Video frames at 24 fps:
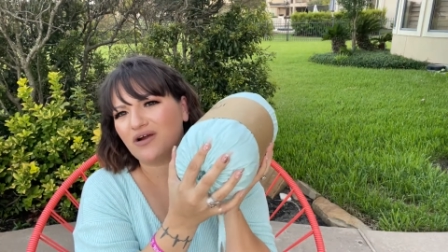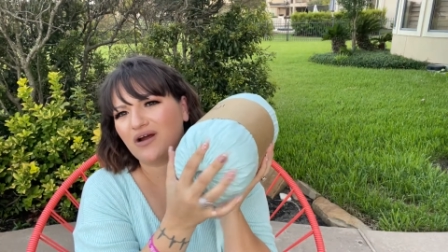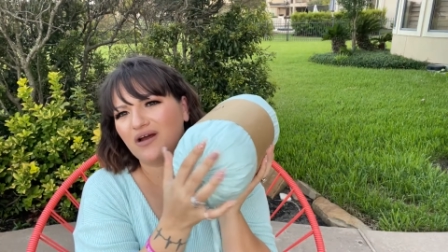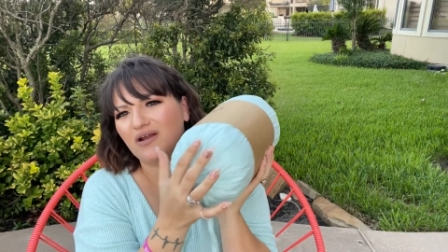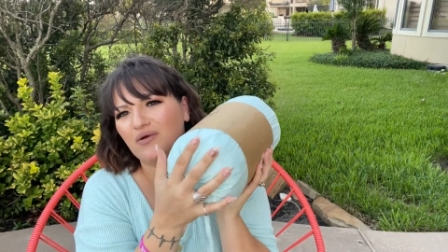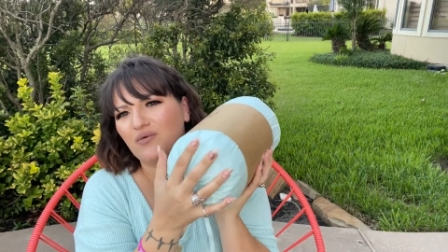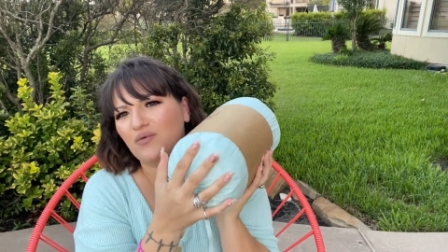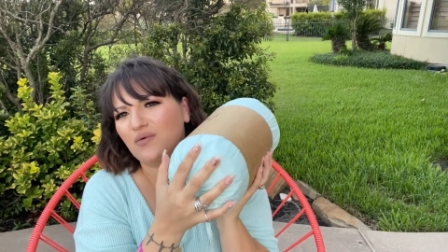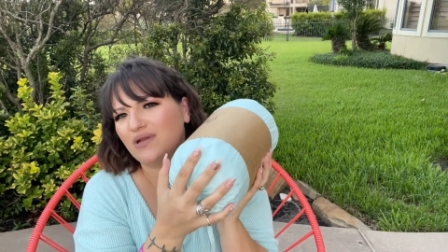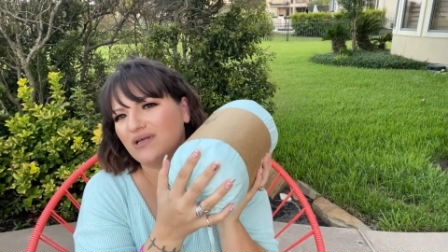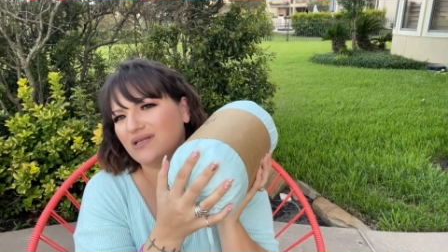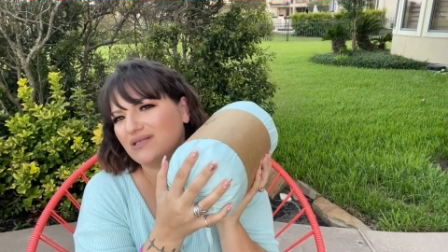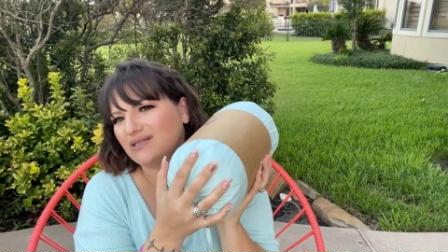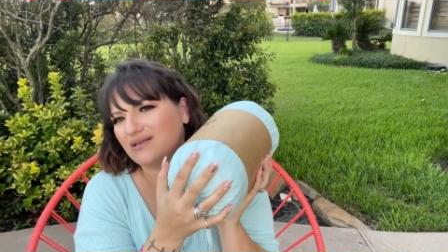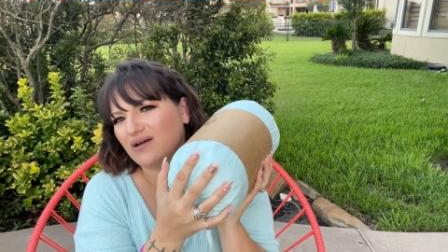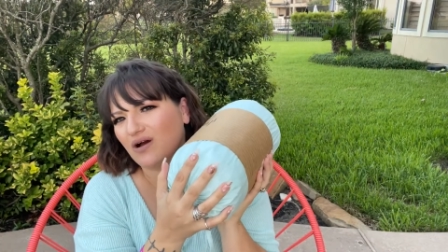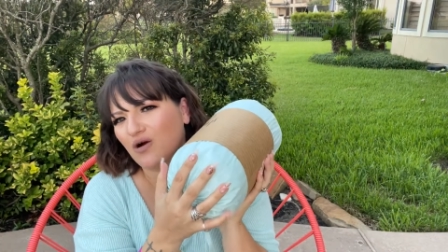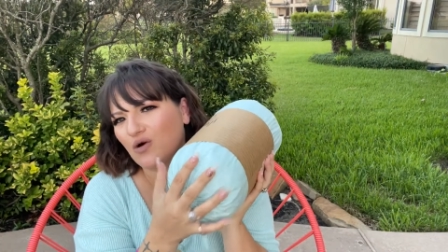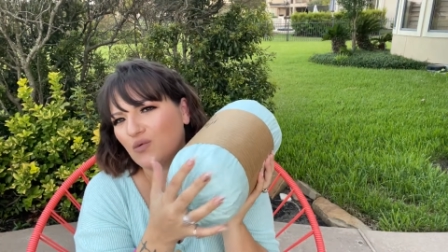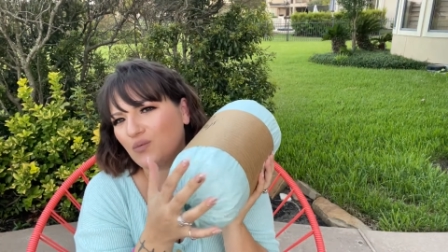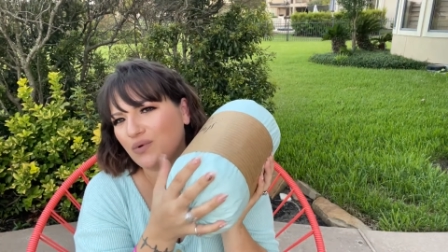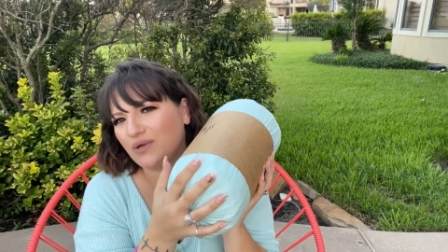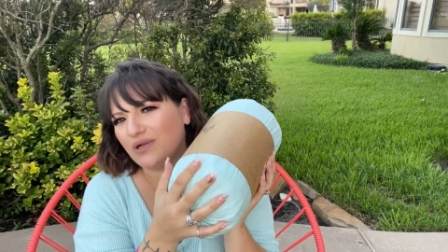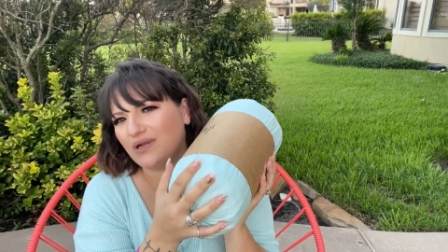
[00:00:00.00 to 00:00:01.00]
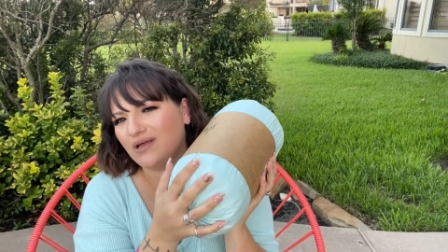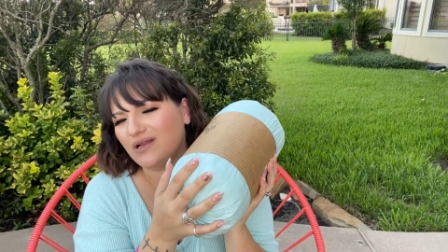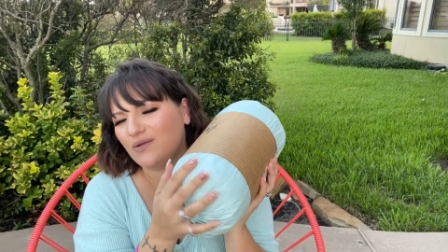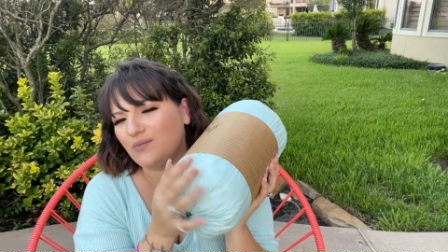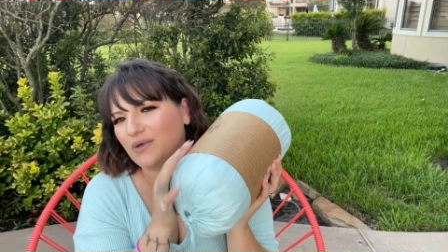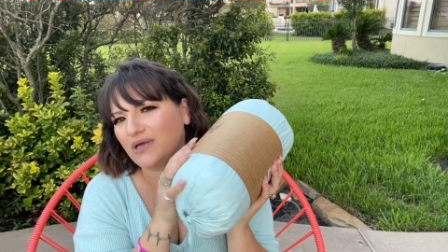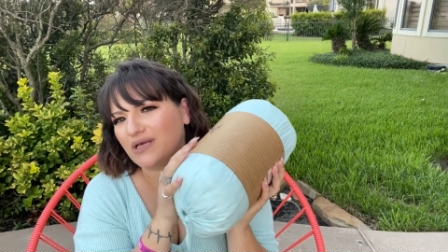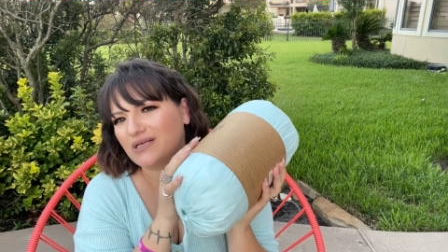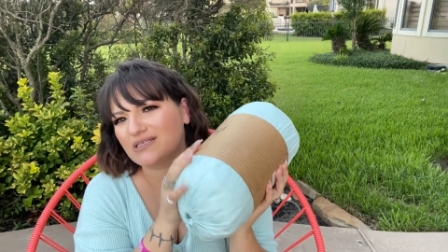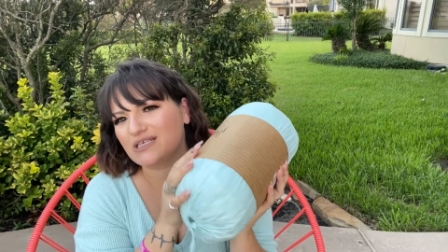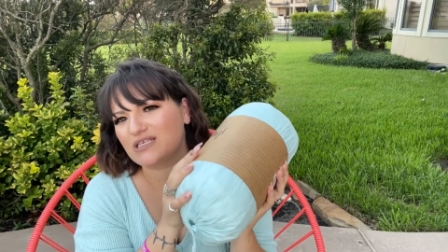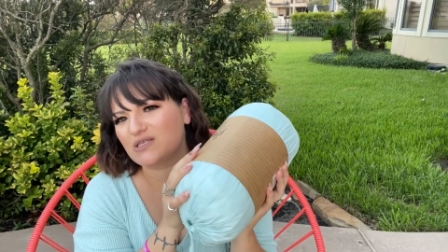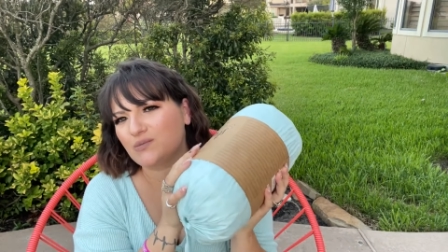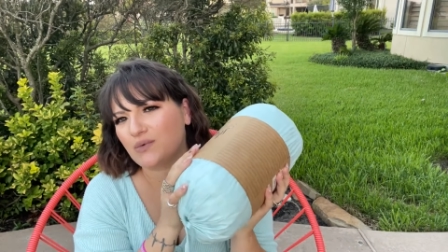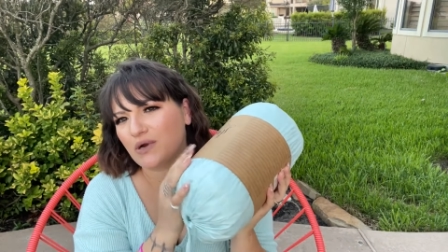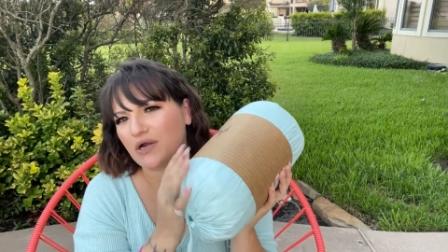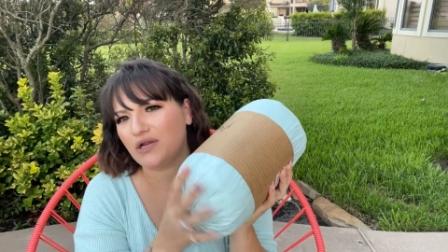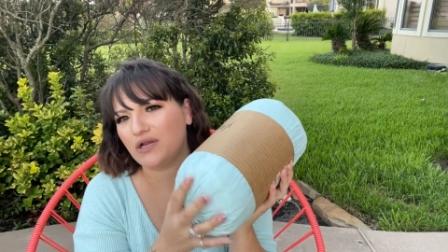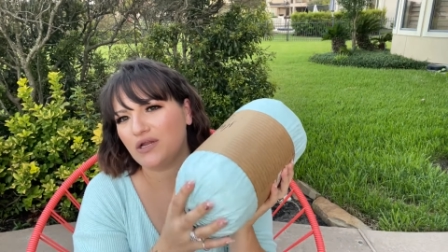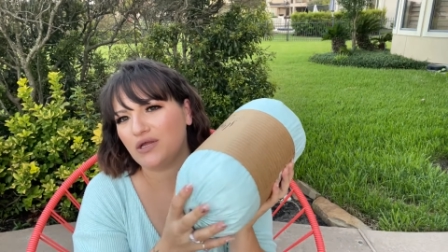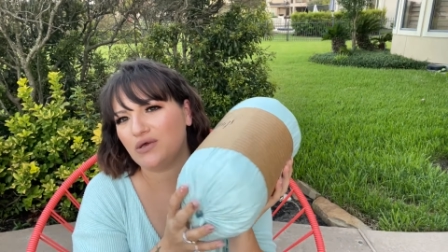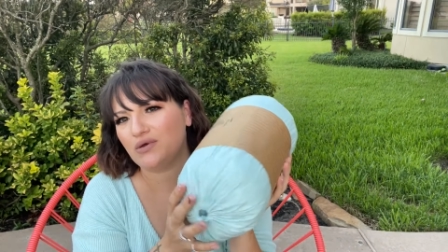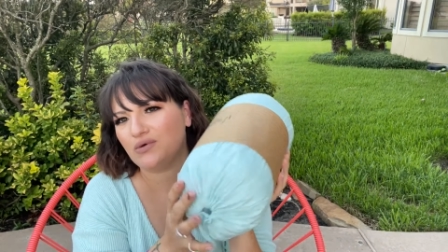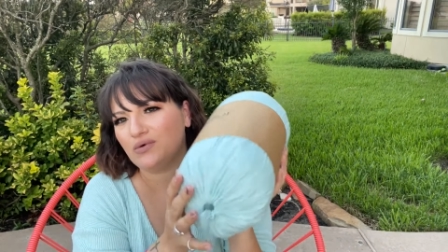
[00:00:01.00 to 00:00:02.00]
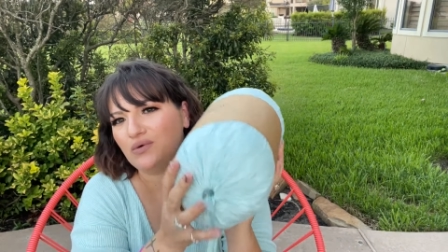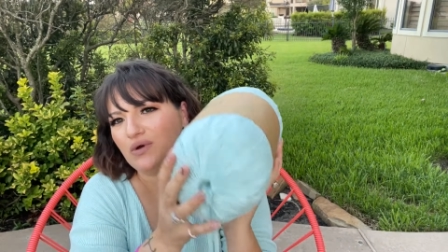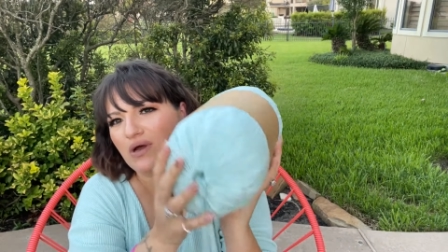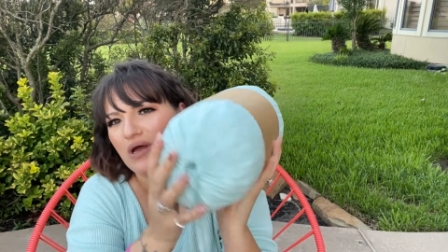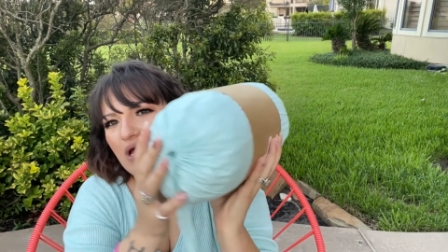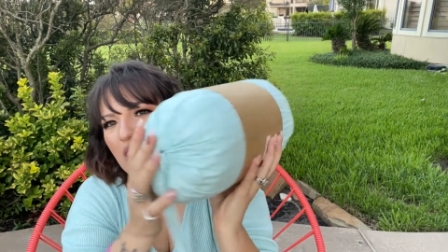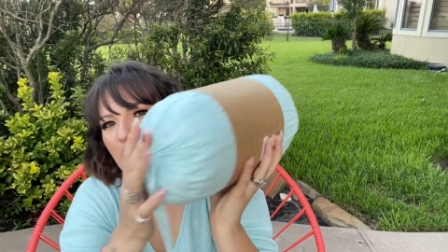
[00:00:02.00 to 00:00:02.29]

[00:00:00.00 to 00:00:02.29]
I don't want to open it because it's brand new,